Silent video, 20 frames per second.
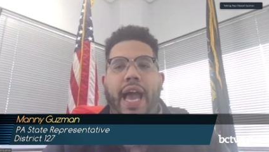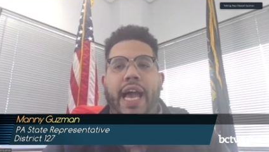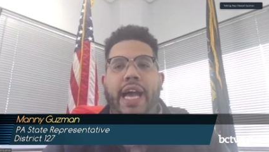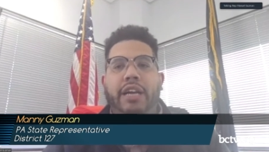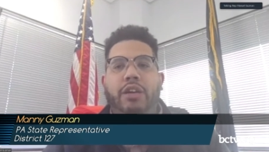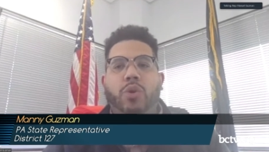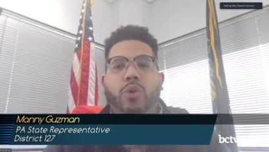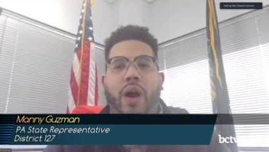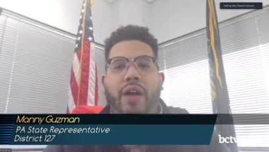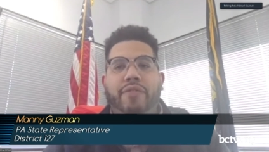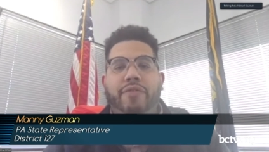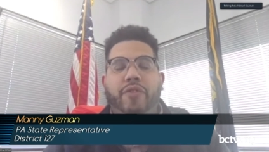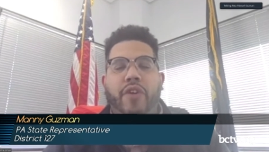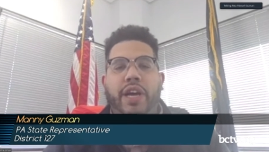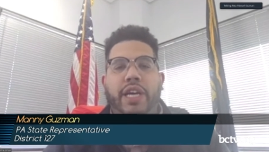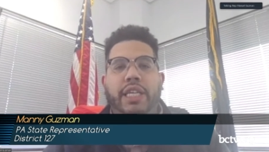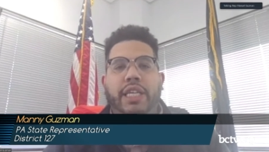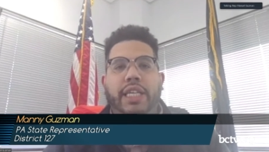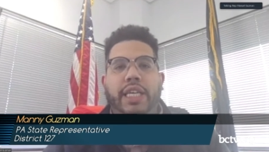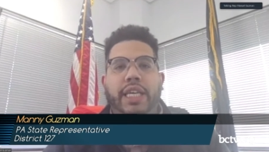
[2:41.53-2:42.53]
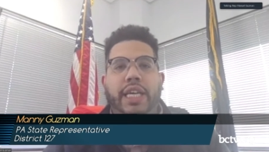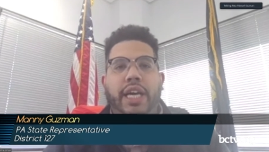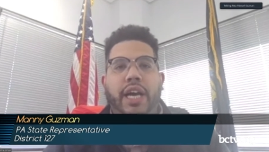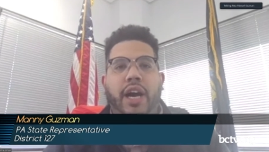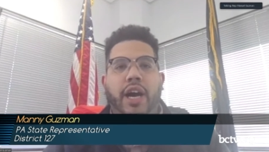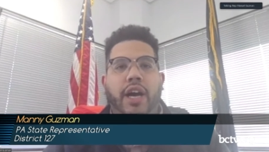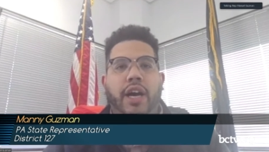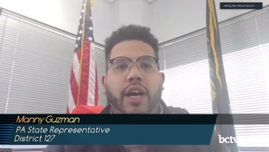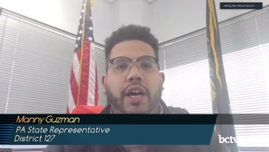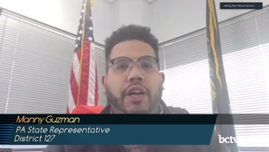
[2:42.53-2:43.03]
and quite frankly,
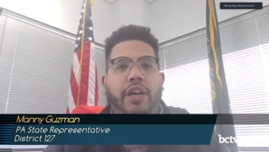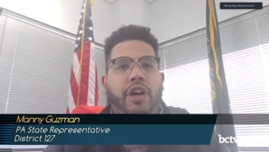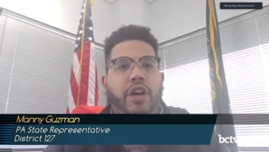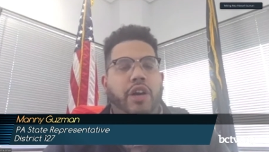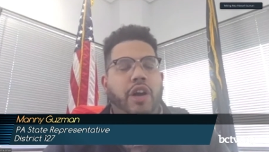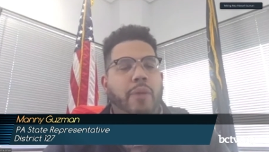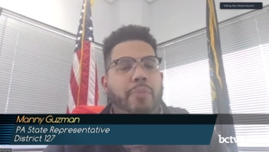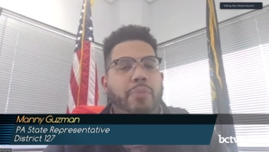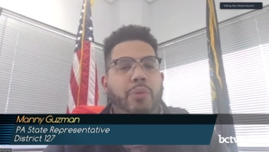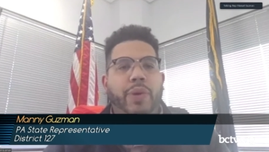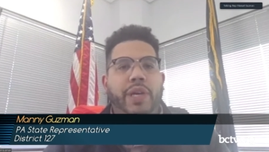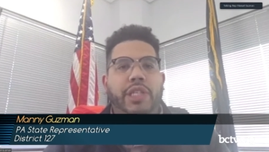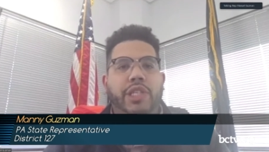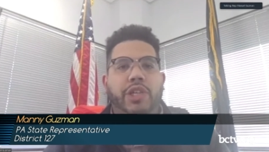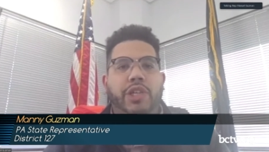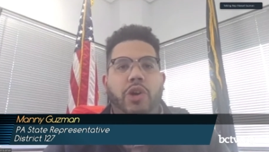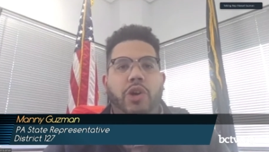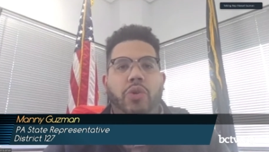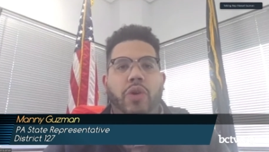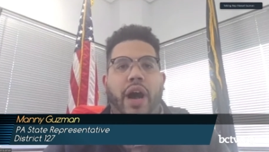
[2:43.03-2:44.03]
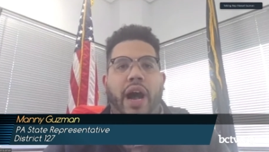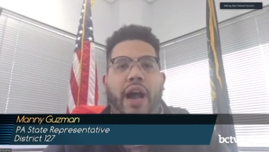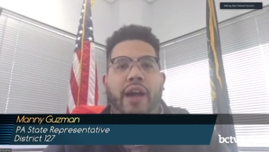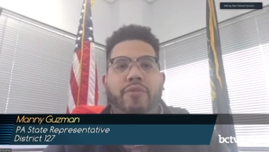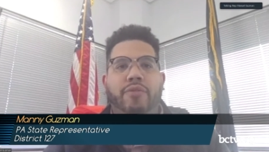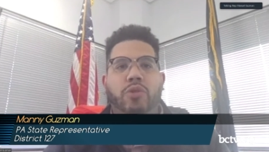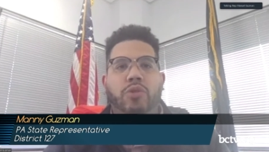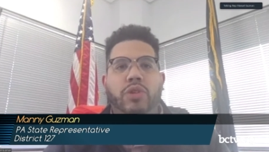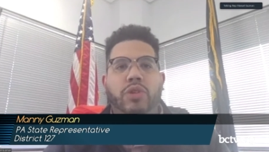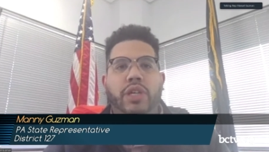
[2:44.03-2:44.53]
uh, a couple weeks ago, I
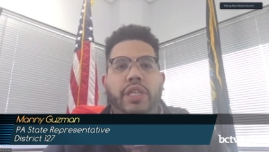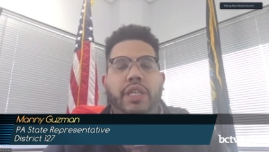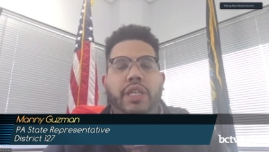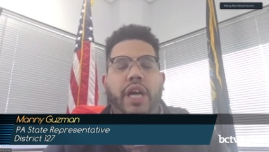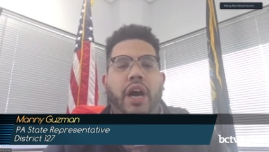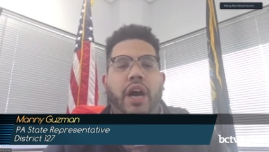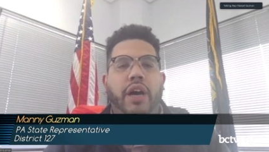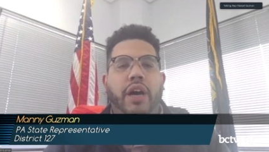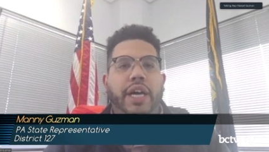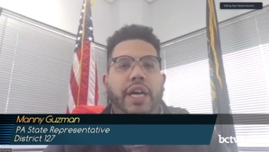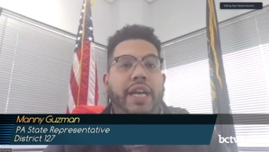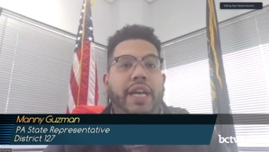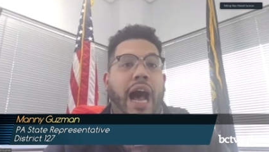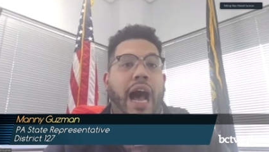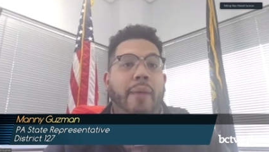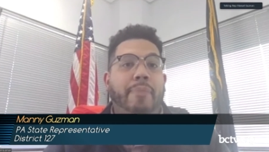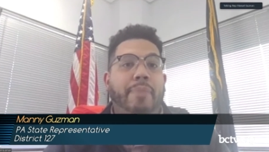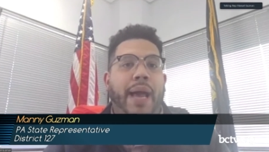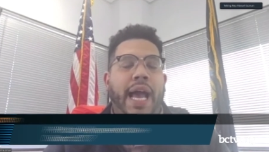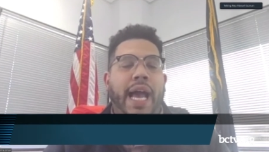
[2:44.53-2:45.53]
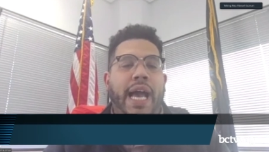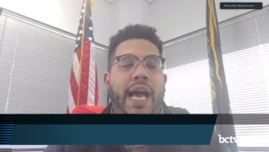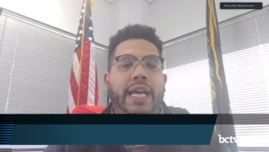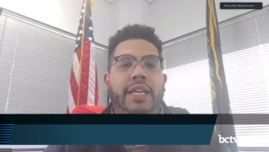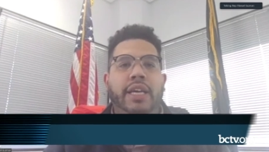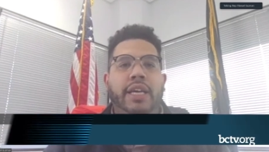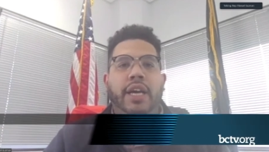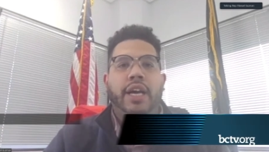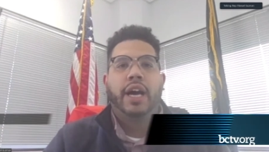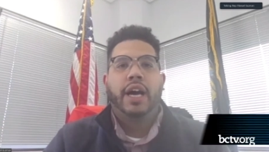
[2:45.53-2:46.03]
wrote an, uh, an op
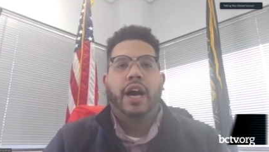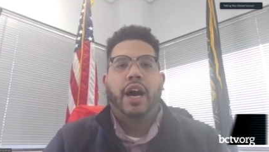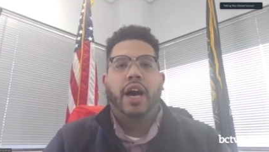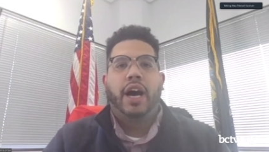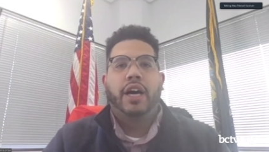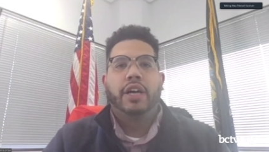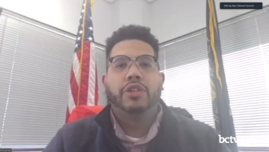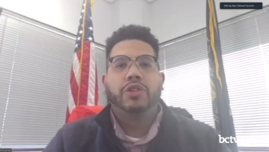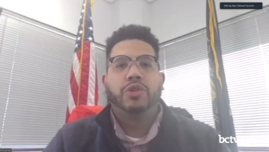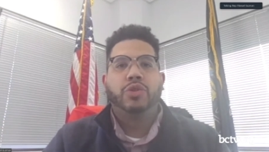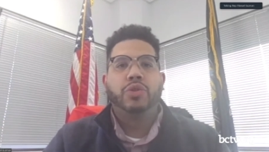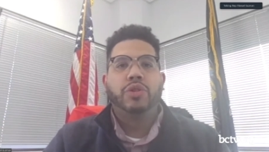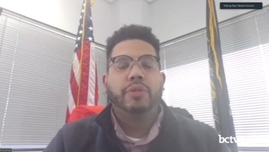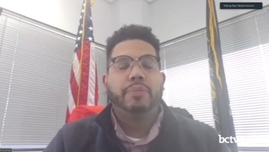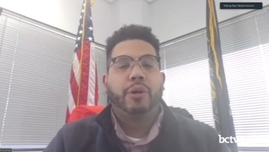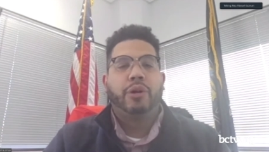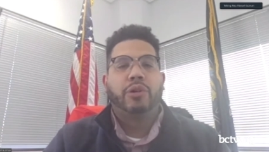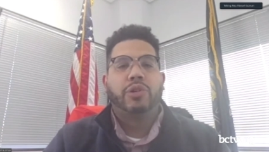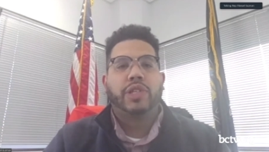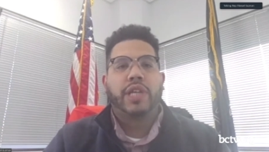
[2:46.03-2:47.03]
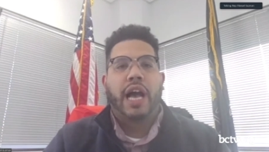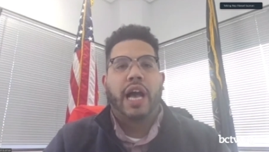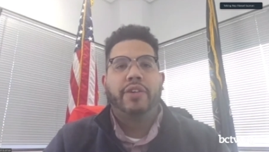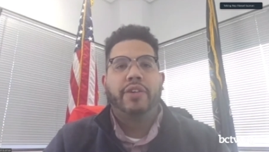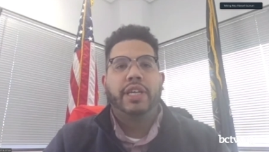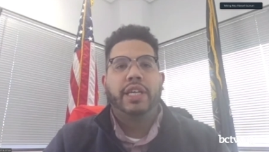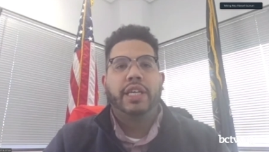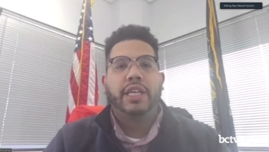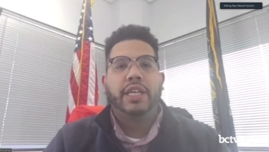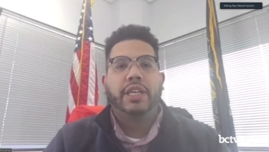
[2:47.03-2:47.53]
ed uh, to the Berks
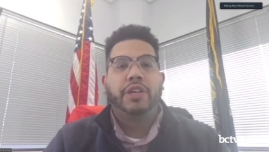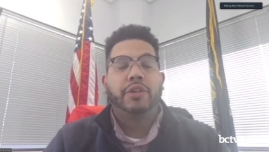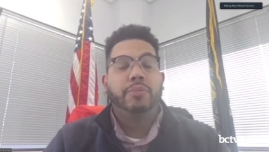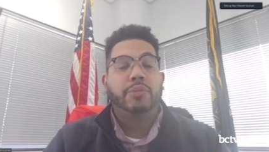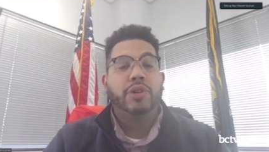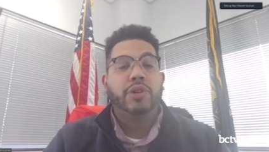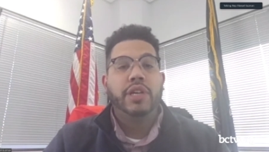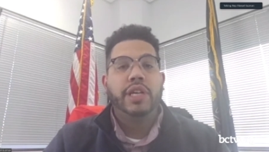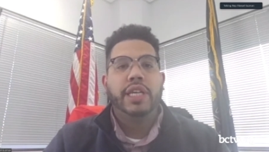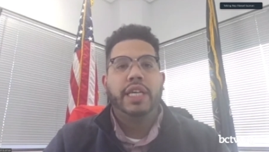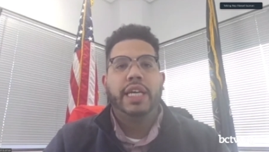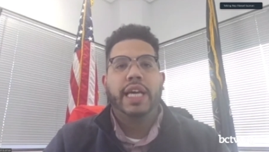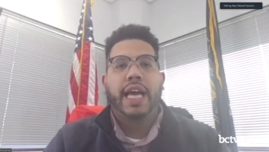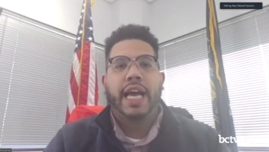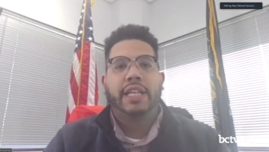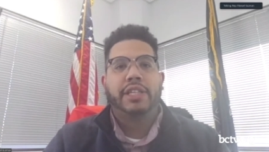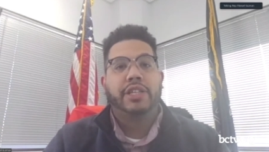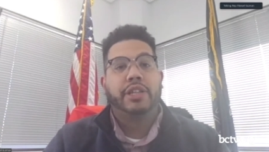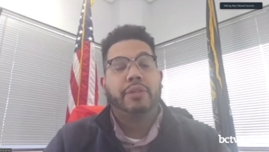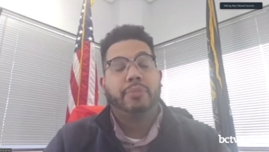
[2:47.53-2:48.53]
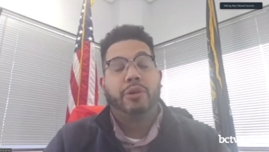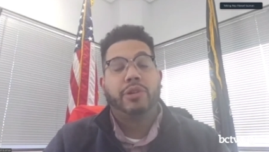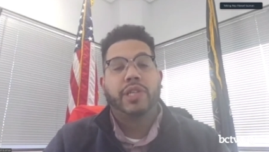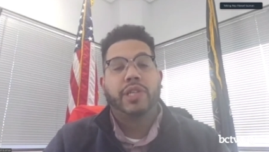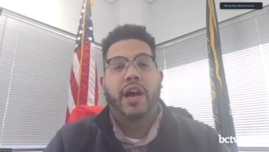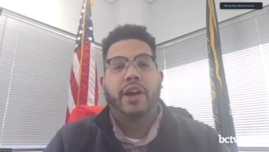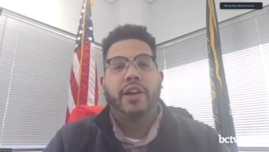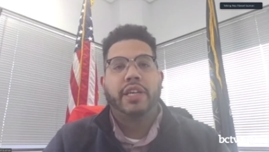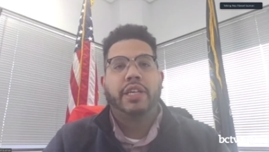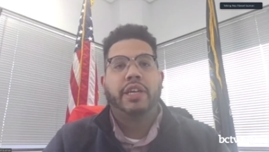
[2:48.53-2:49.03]
County community and to the Berks
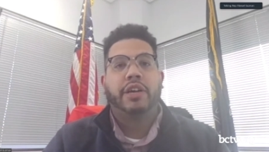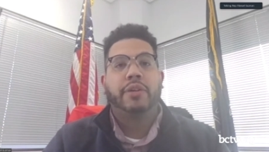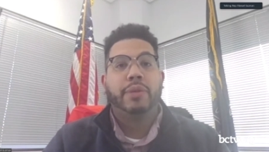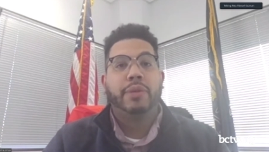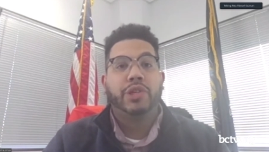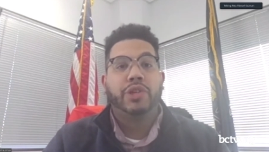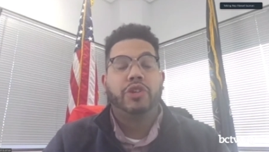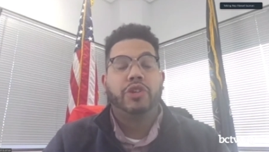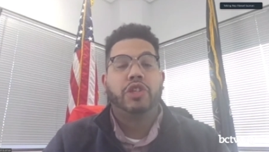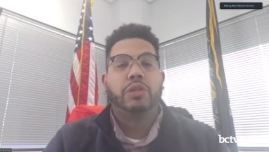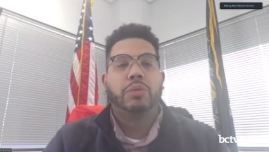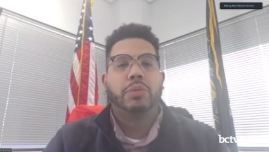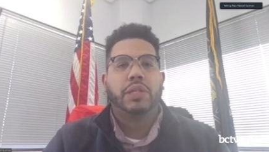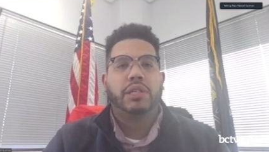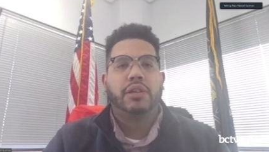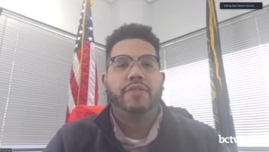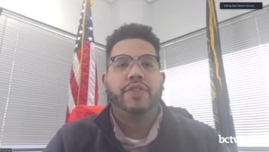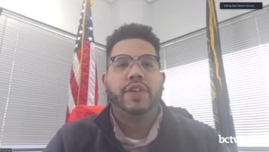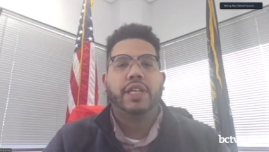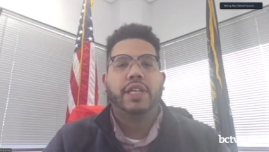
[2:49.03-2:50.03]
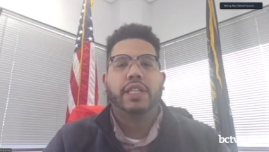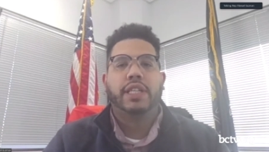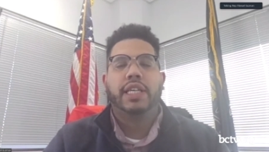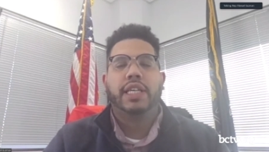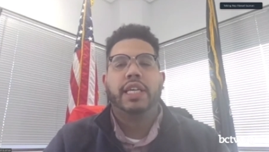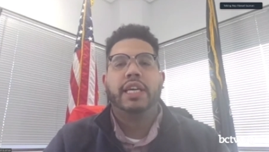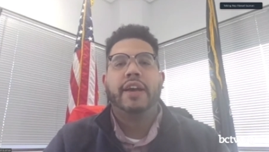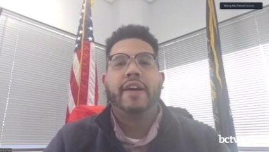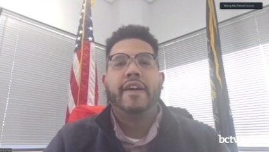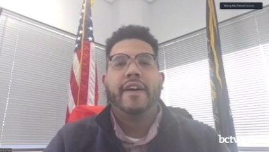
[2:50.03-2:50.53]
County Commissioner
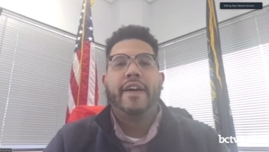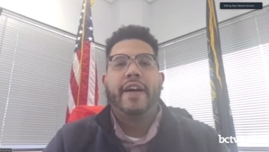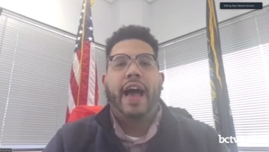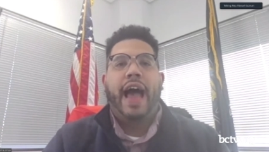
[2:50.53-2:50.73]
specifically,